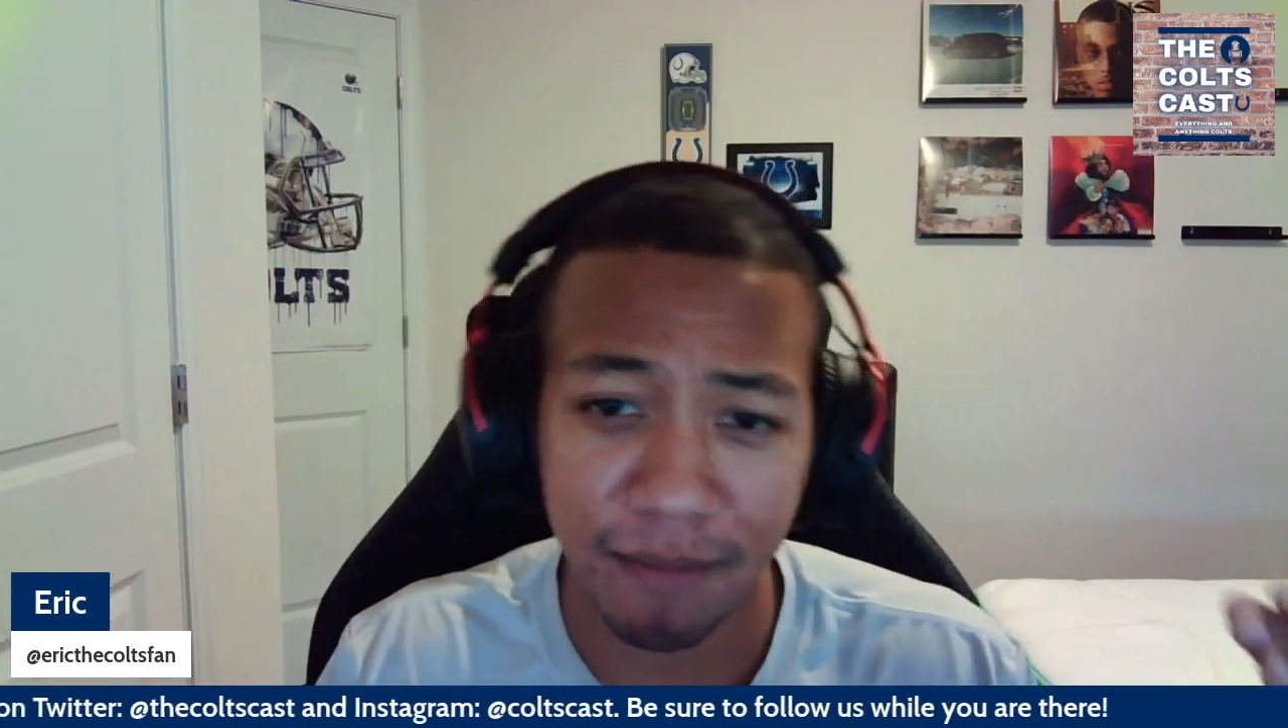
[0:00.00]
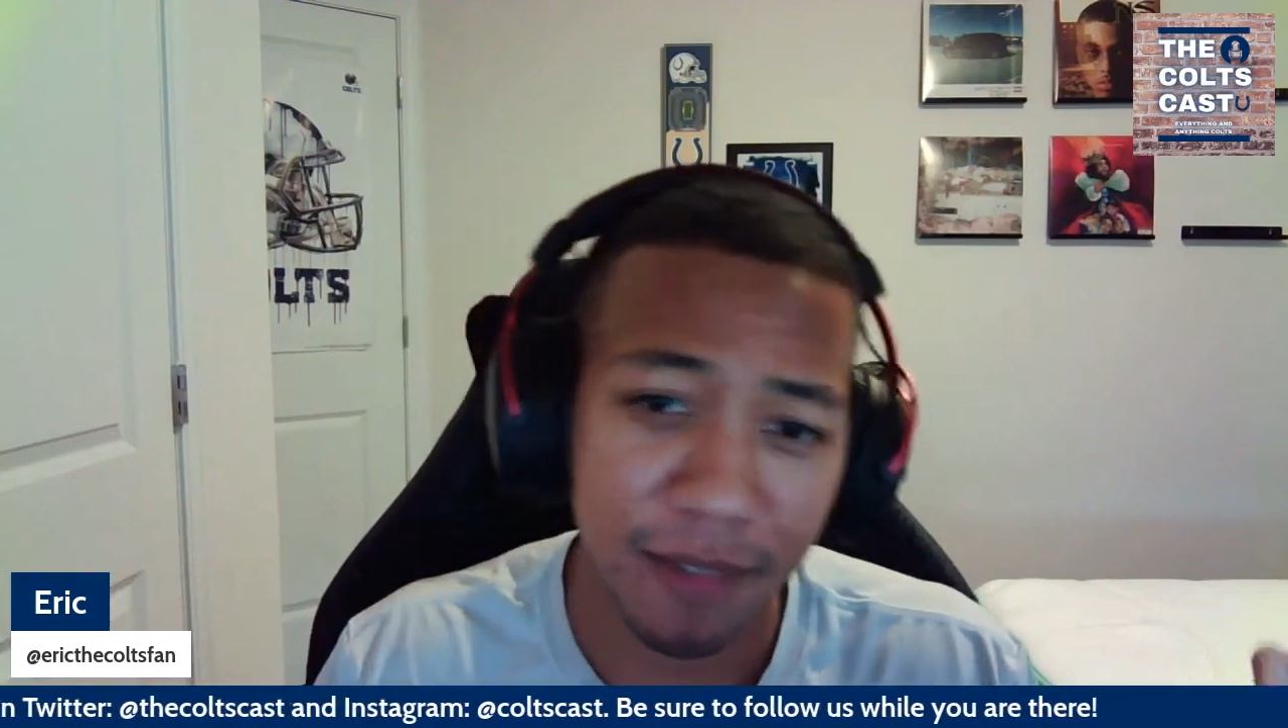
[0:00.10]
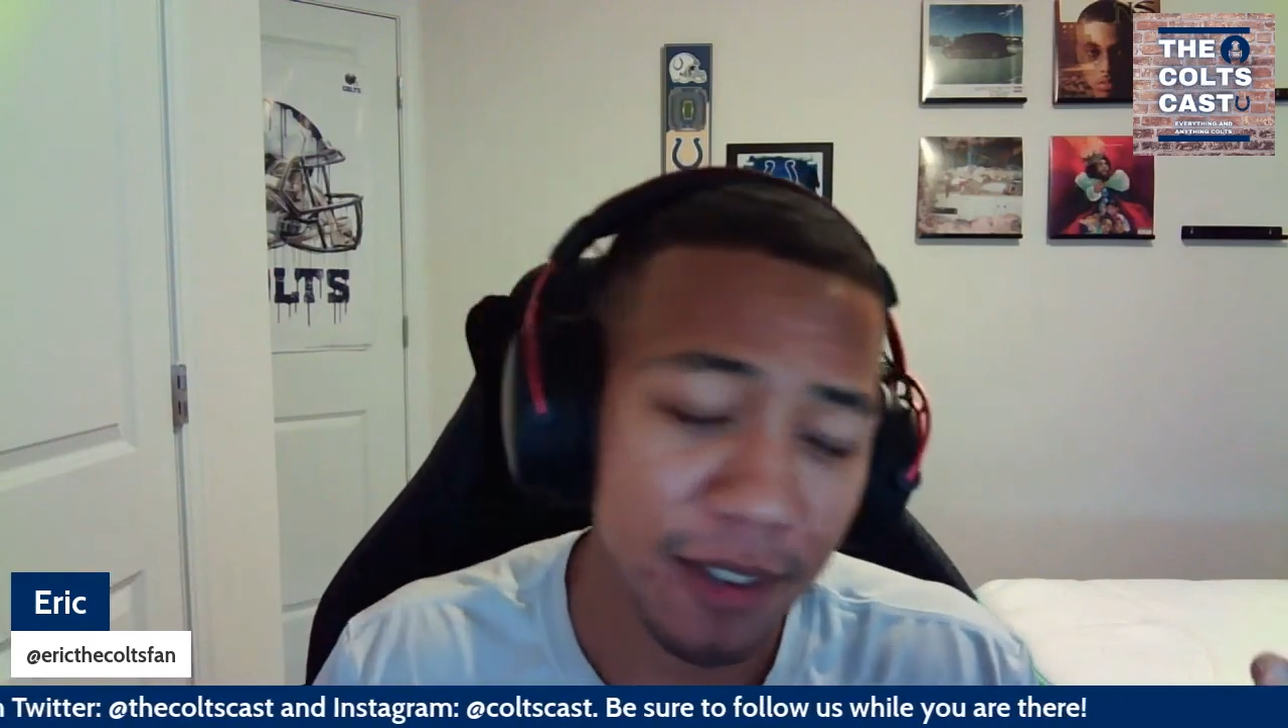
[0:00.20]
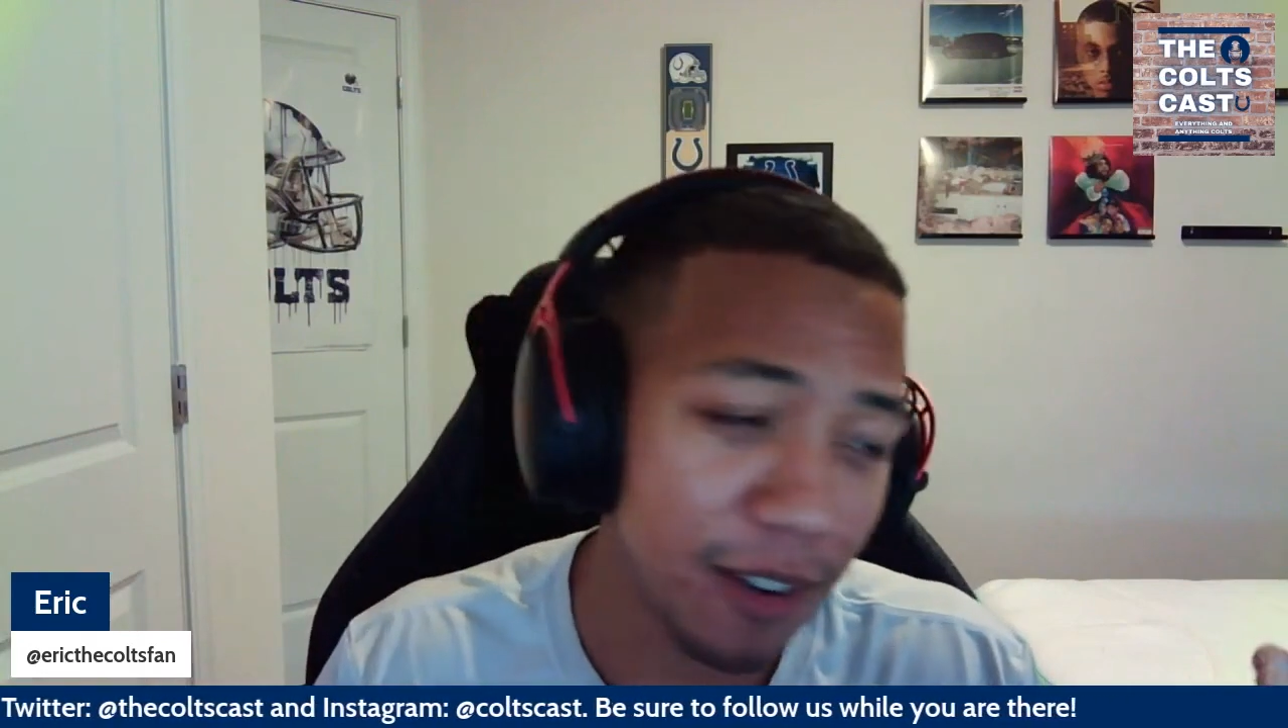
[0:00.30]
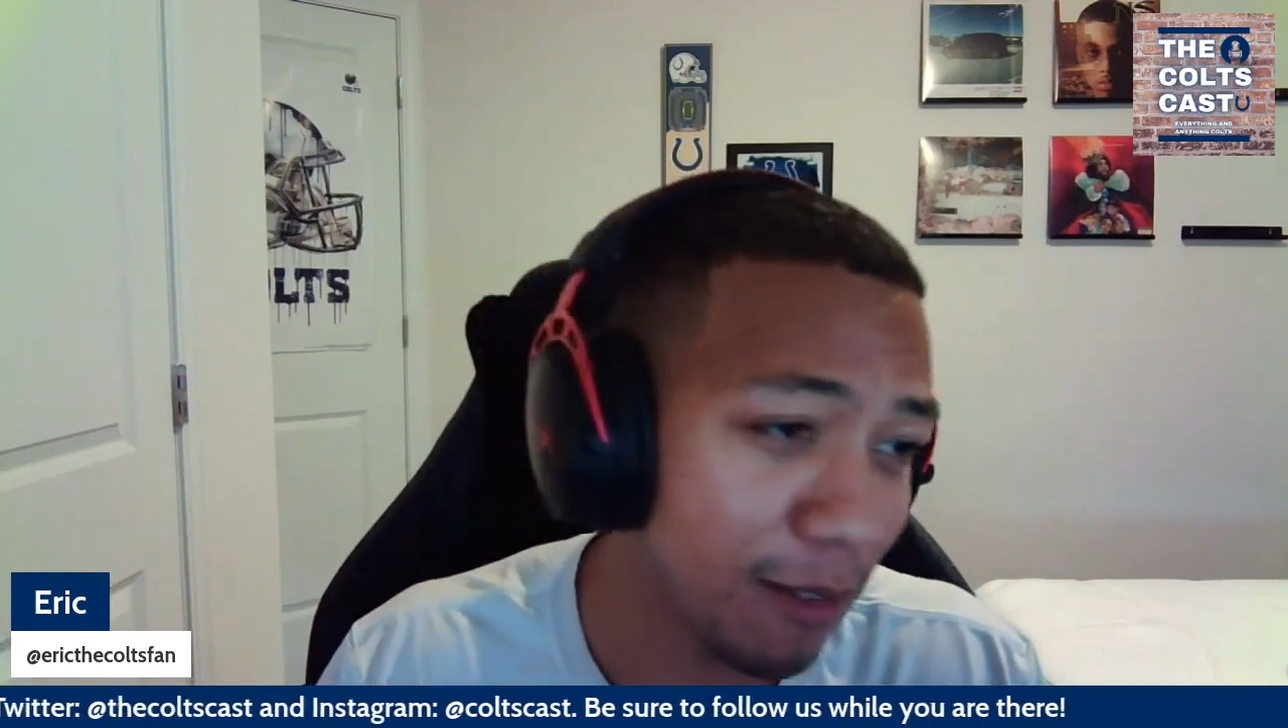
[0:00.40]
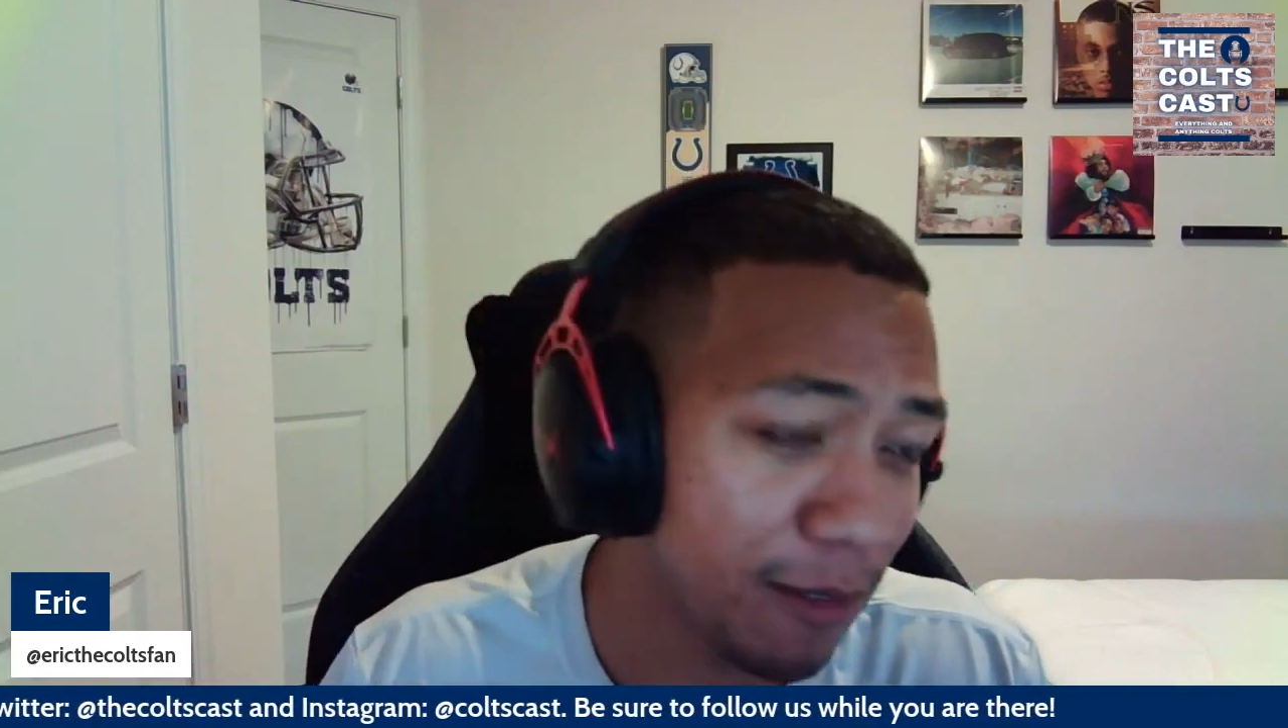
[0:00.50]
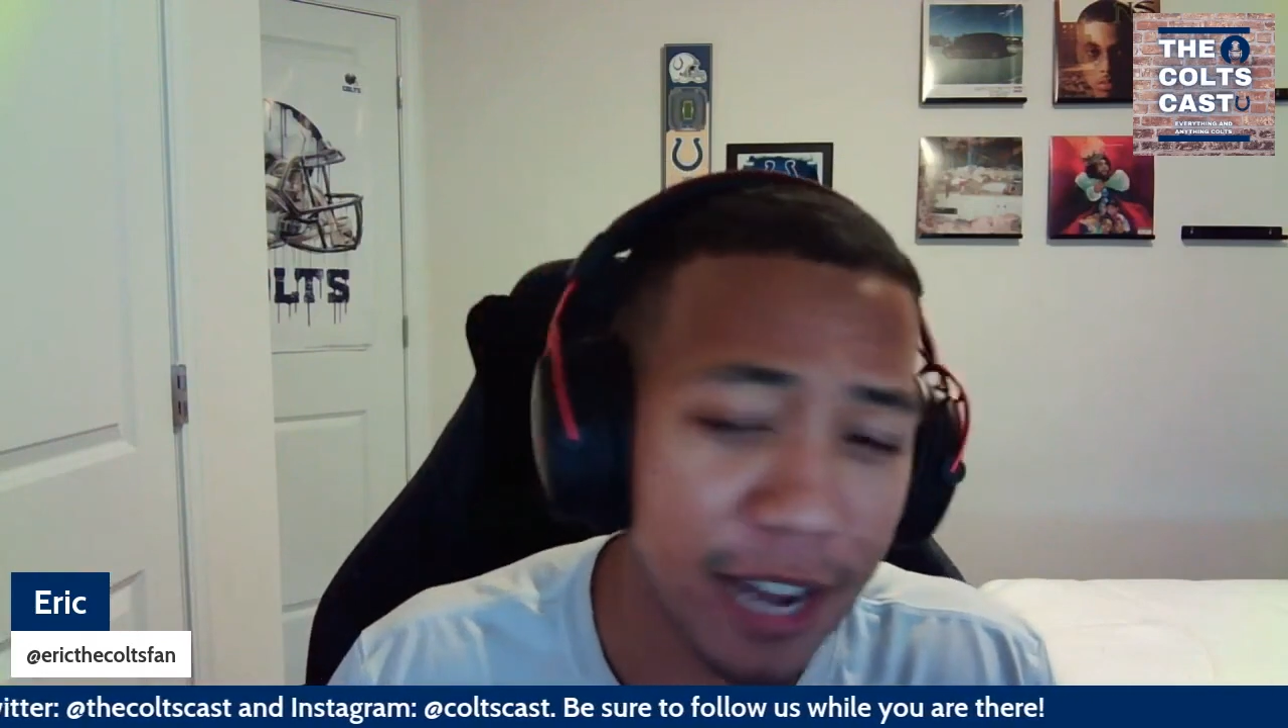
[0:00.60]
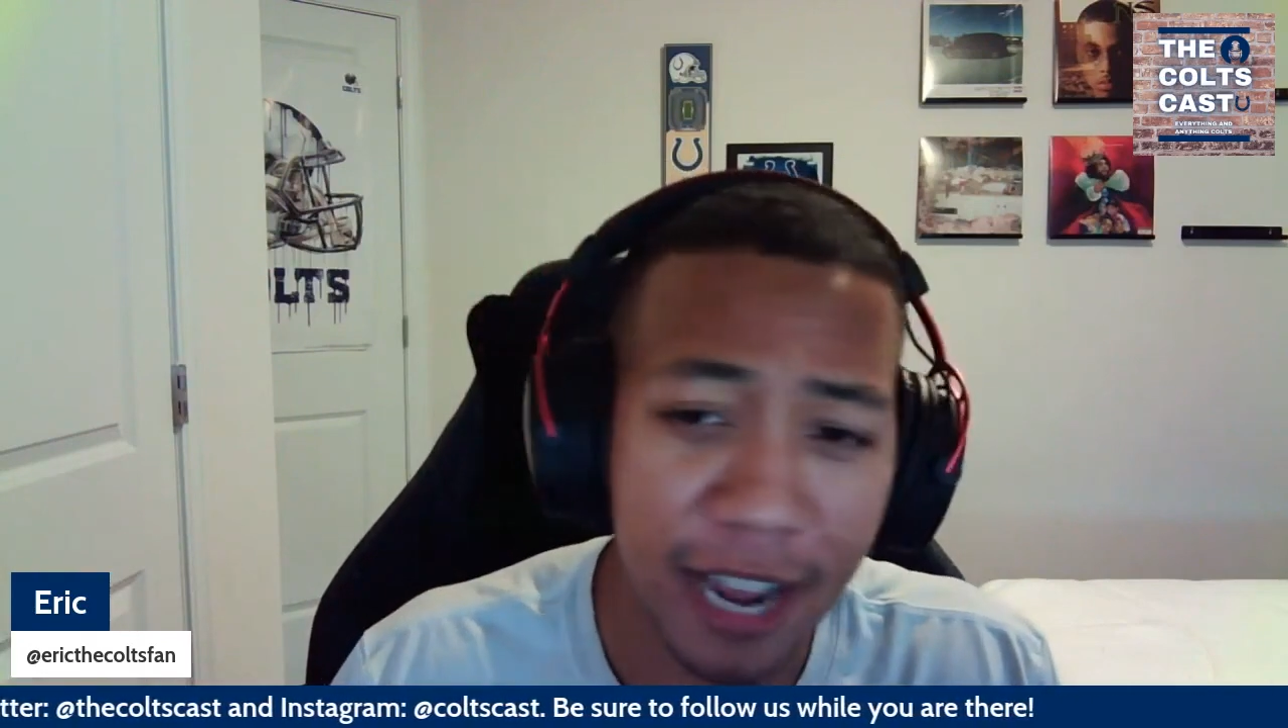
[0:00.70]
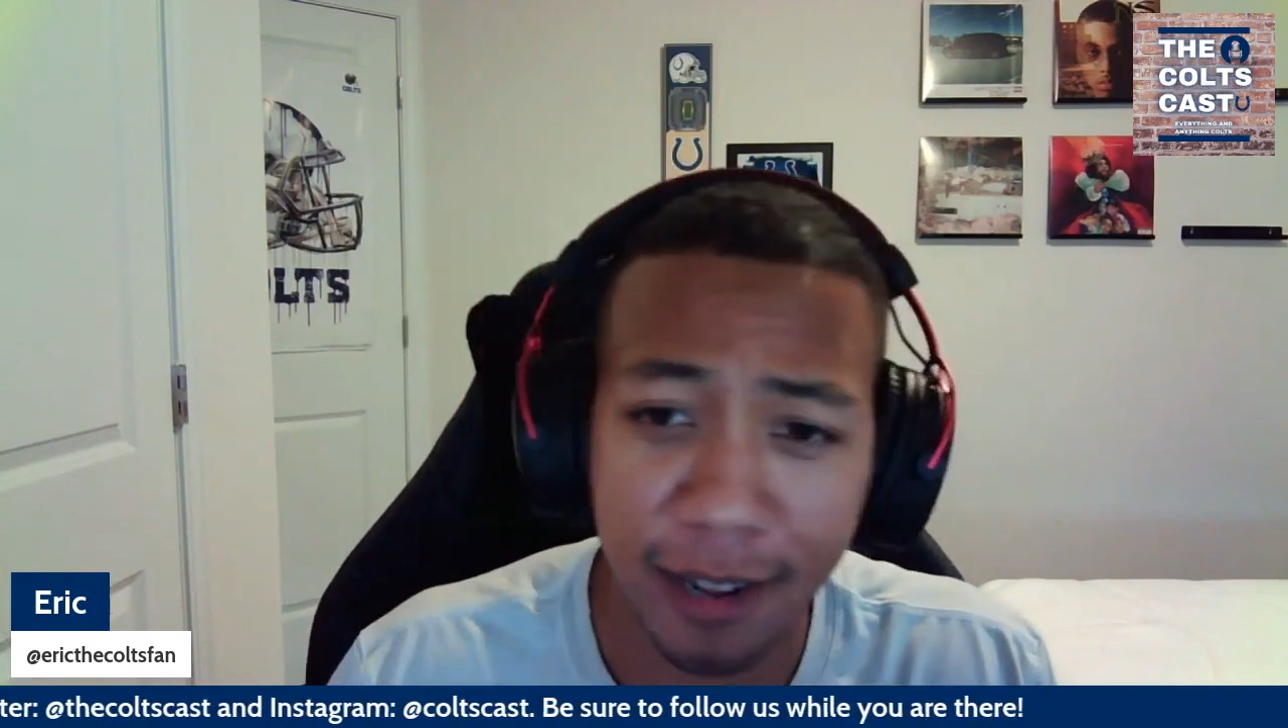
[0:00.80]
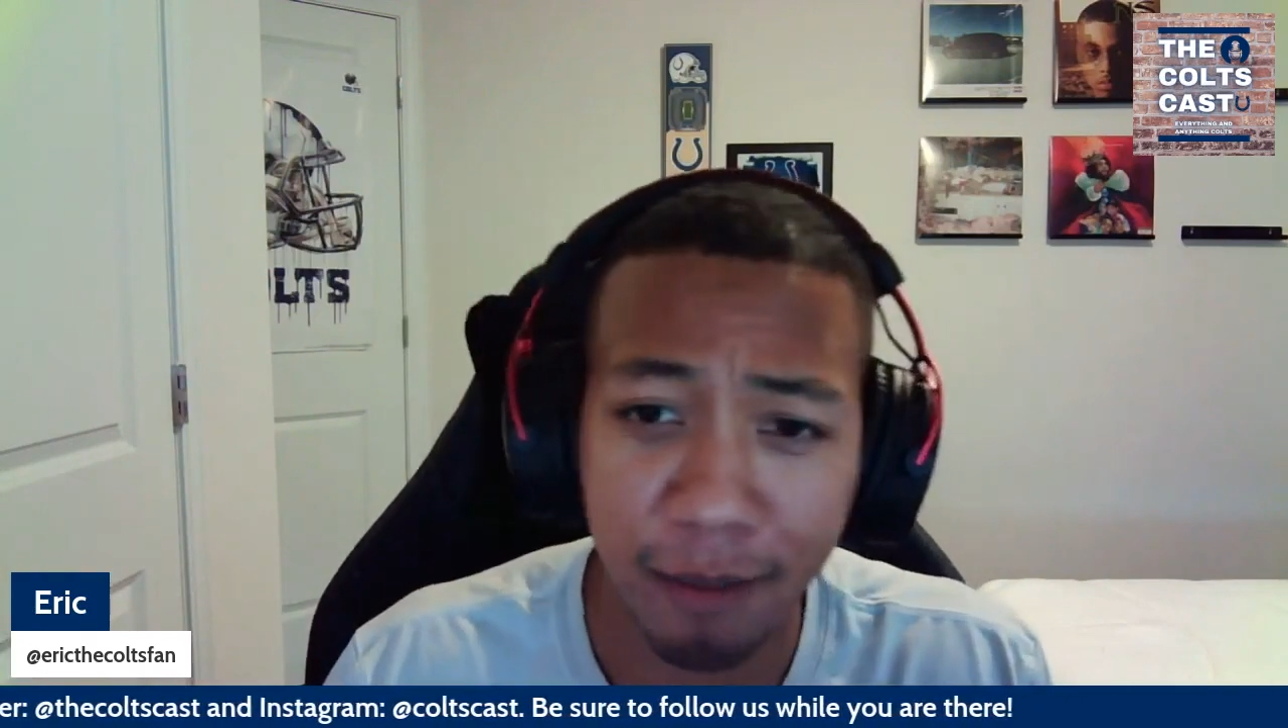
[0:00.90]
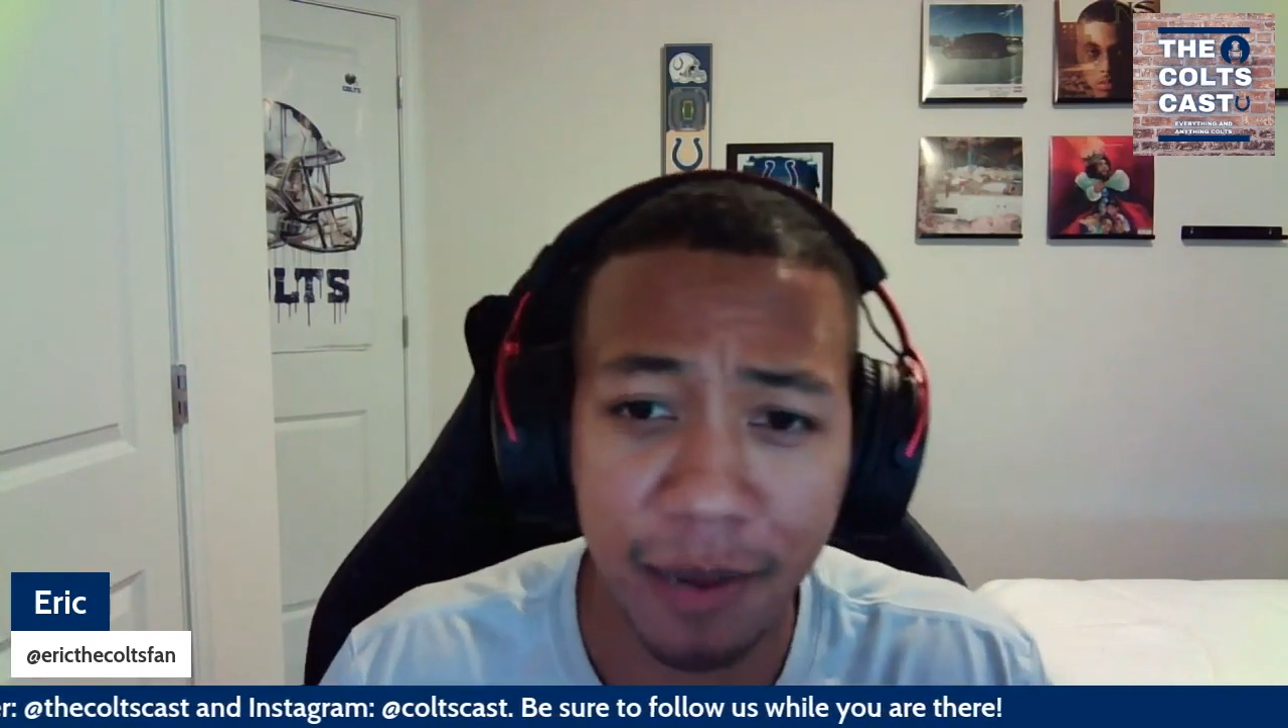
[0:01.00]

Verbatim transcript: you know, fanatic